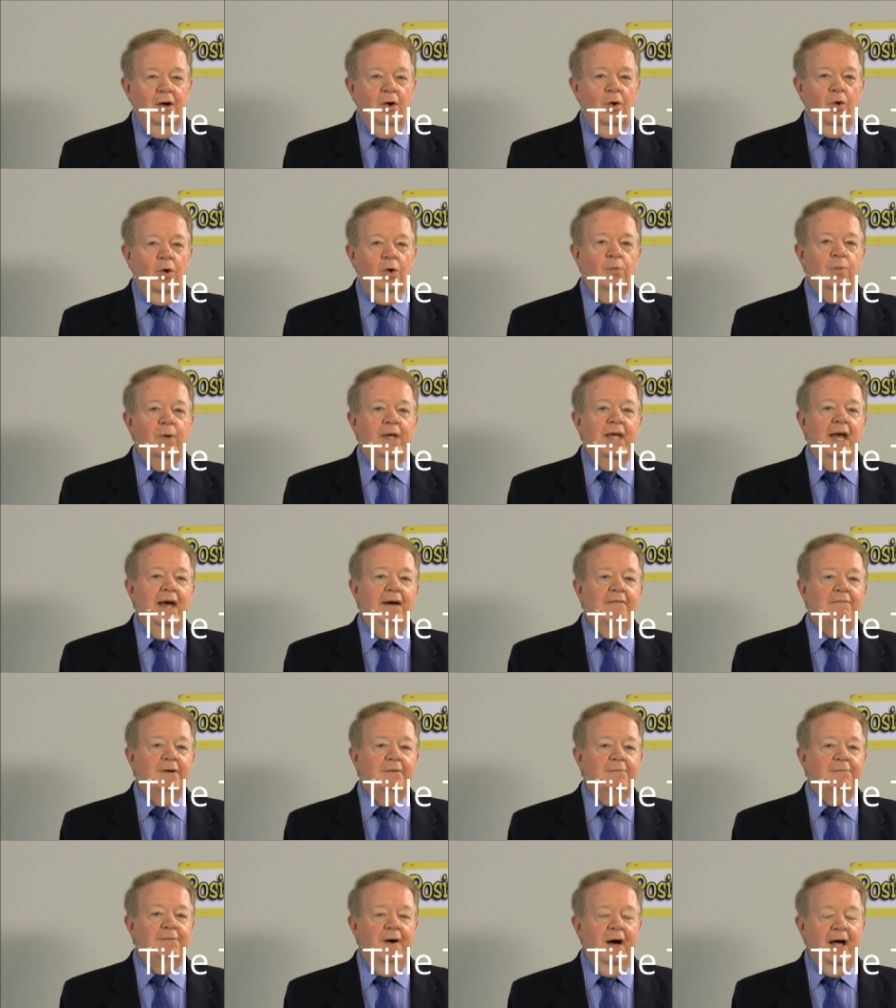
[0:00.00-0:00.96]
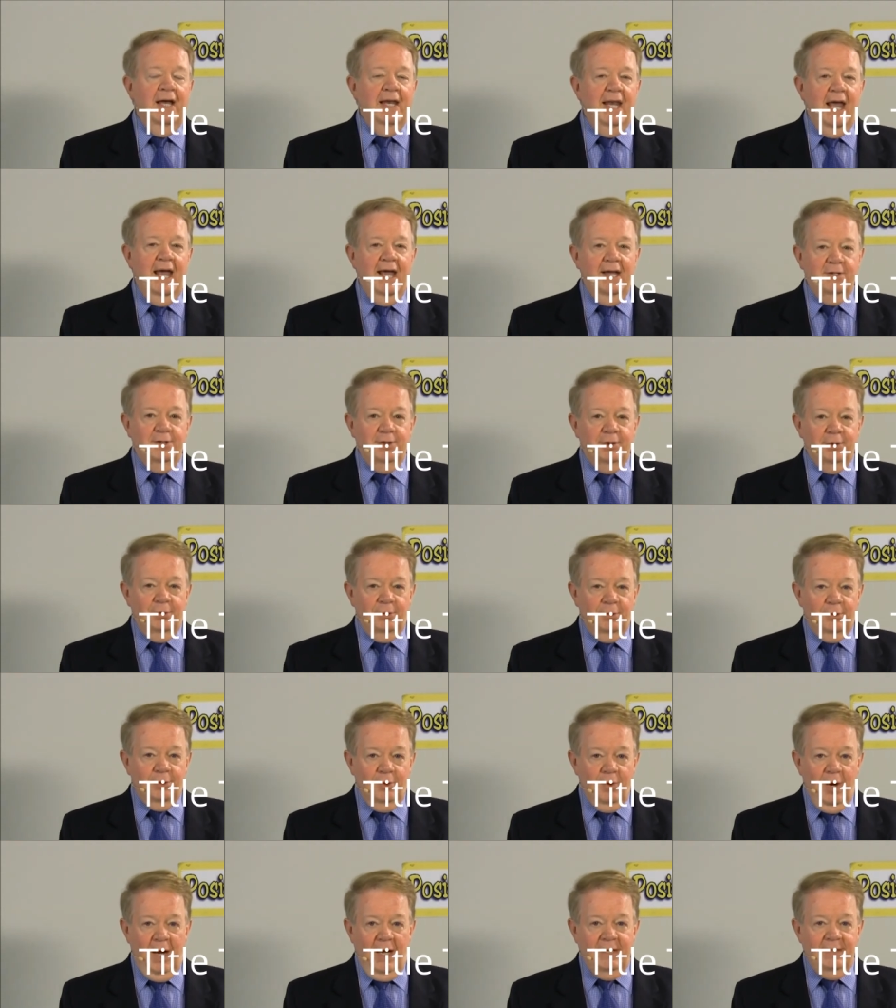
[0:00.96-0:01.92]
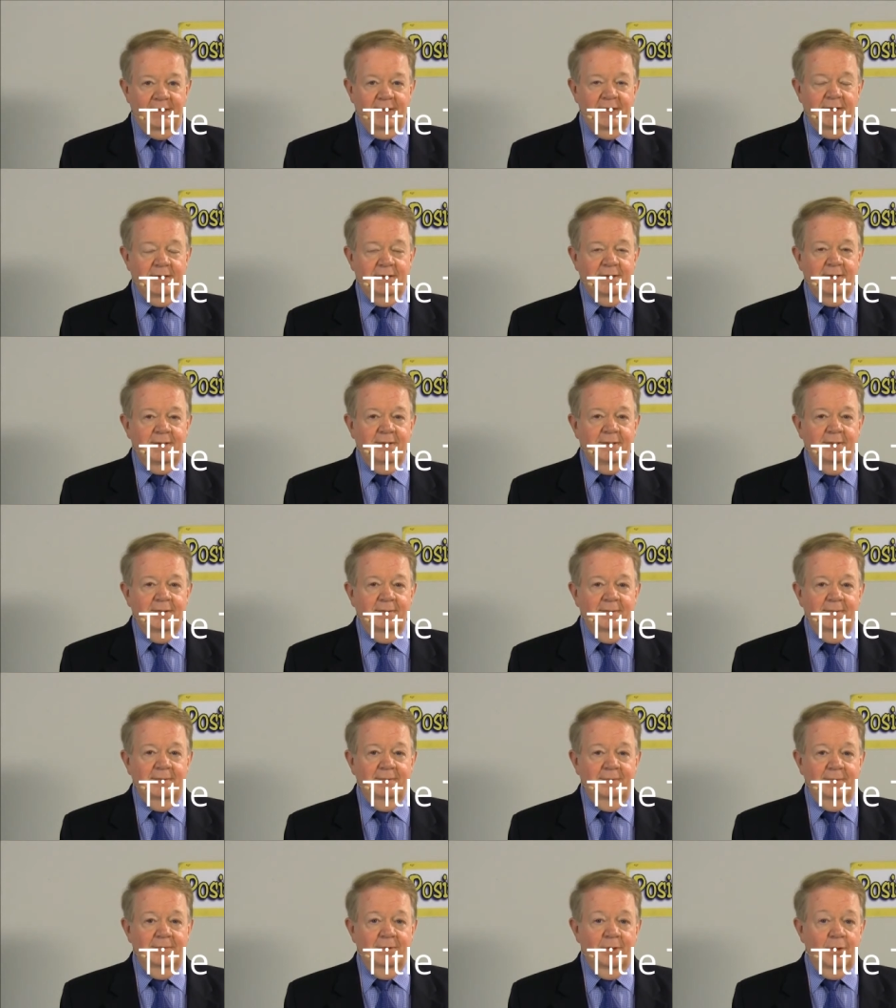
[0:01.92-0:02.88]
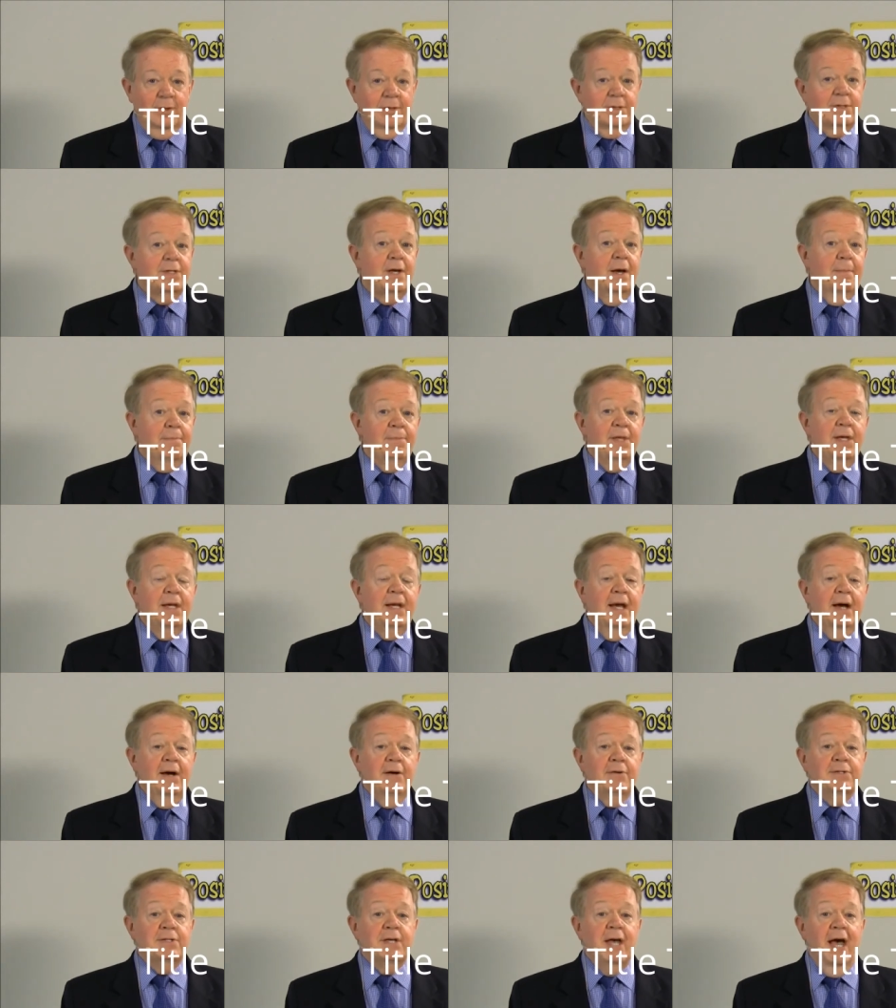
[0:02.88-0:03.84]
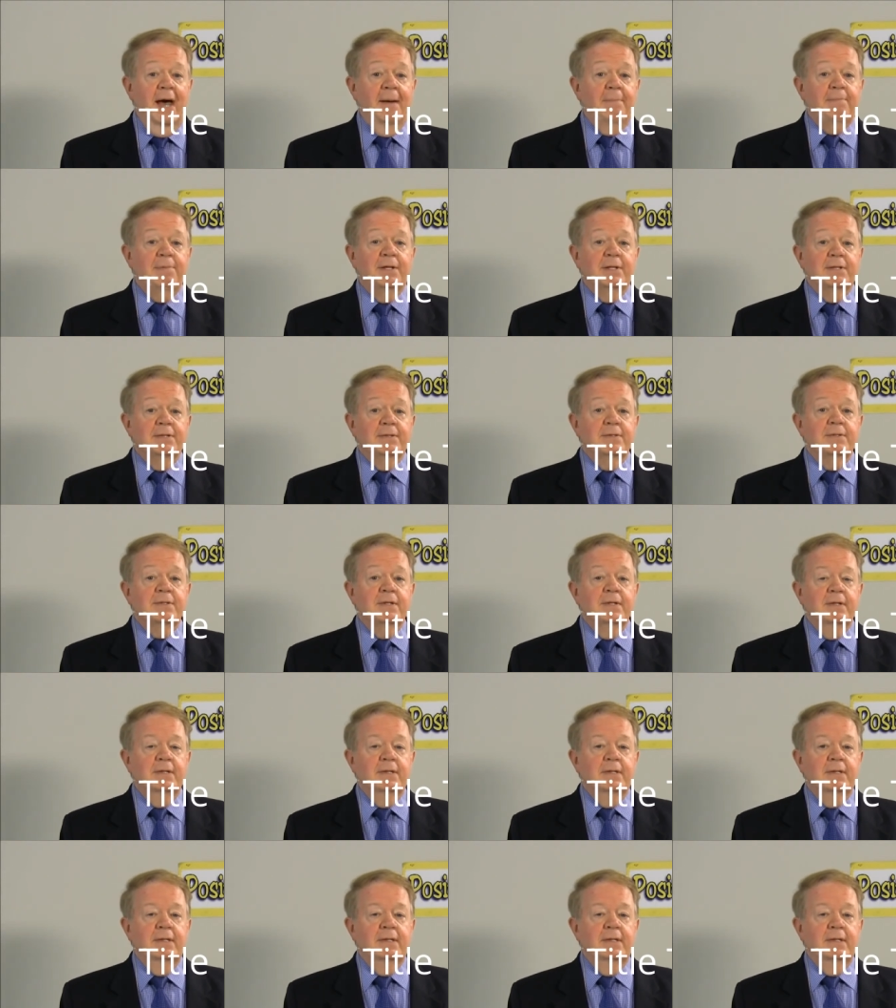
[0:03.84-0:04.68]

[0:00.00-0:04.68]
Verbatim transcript: or we have a financial crisis, or something else happens.